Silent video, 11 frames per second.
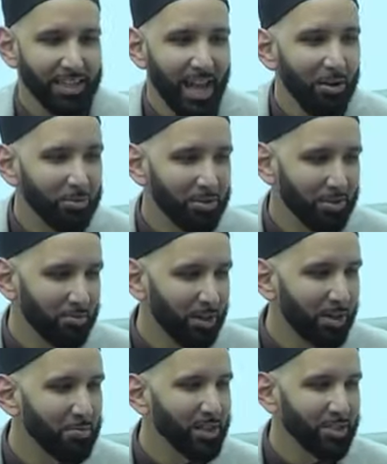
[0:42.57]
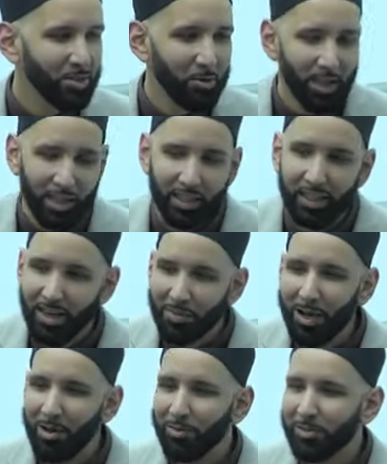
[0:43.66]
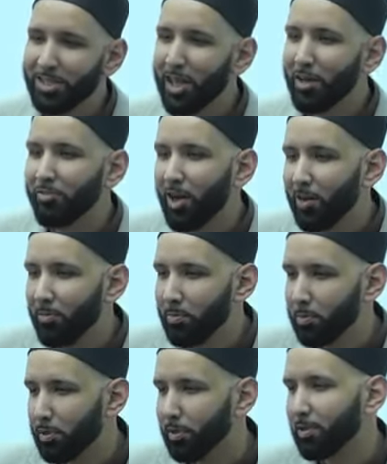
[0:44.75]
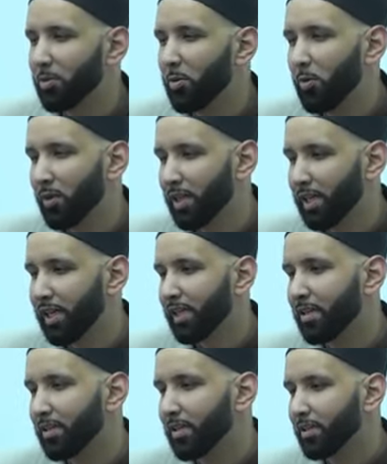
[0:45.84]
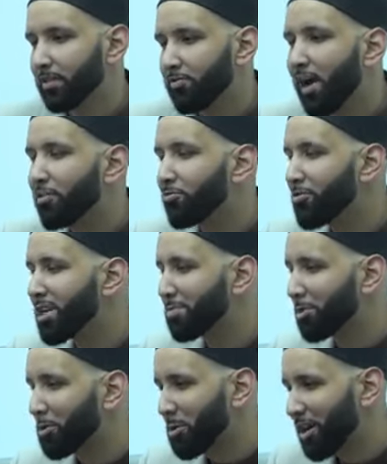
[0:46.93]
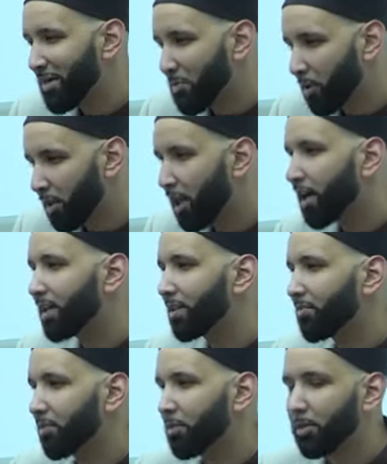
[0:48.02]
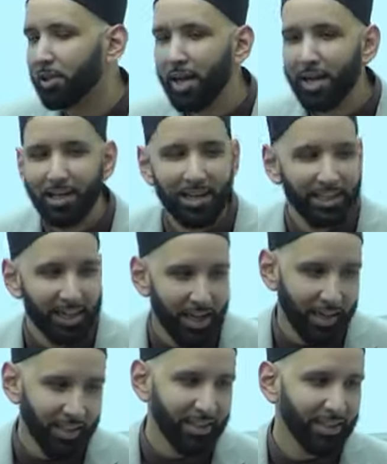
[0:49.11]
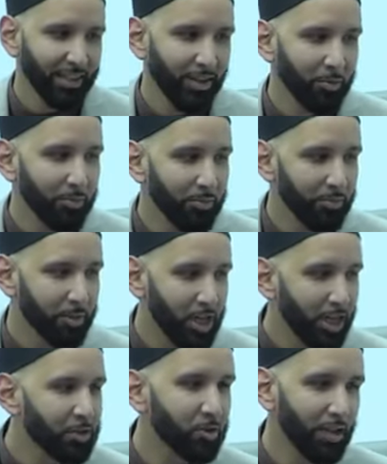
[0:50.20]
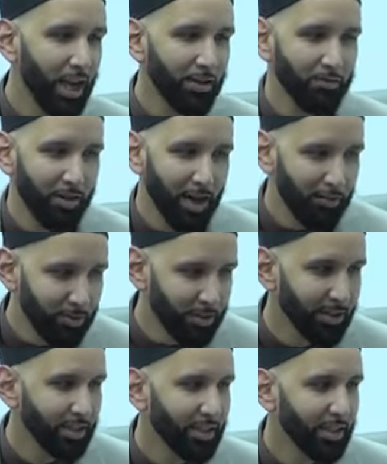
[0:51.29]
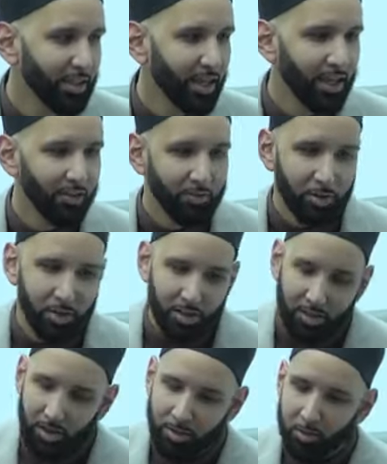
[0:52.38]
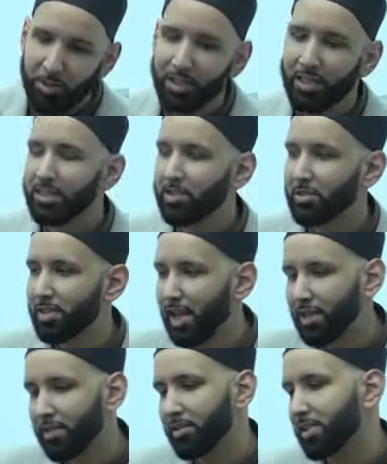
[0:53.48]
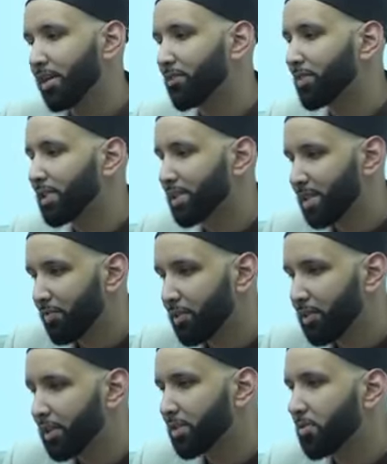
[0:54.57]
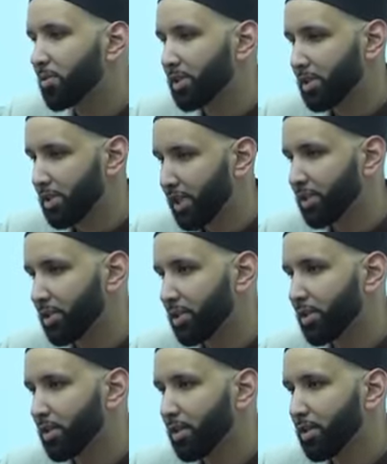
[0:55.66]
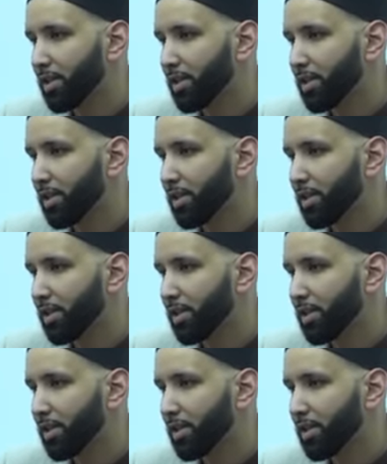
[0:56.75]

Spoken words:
they sound very much so like they come out of a self-help book or a five-week program online for $39.99 that'll change your life forever. And if you just start doing this or telling yourself this, and everything is going to change.